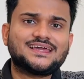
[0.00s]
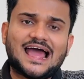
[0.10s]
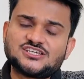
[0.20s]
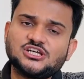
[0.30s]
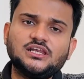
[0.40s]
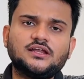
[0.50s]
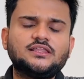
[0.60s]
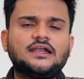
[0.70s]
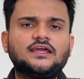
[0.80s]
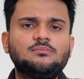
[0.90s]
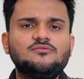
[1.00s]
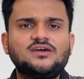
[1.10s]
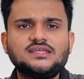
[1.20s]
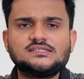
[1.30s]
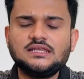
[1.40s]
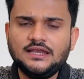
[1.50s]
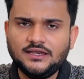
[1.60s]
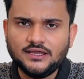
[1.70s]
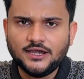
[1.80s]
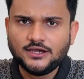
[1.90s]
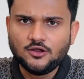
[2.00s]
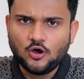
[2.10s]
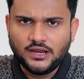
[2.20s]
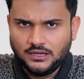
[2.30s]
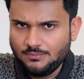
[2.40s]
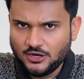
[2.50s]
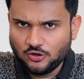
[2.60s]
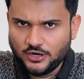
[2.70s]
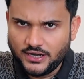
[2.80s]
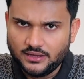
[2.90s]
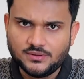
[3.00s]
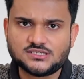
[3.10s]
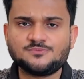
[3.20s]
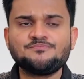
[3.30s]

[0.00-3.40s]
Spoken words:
caching layer that can be very easily integrated on any particular database.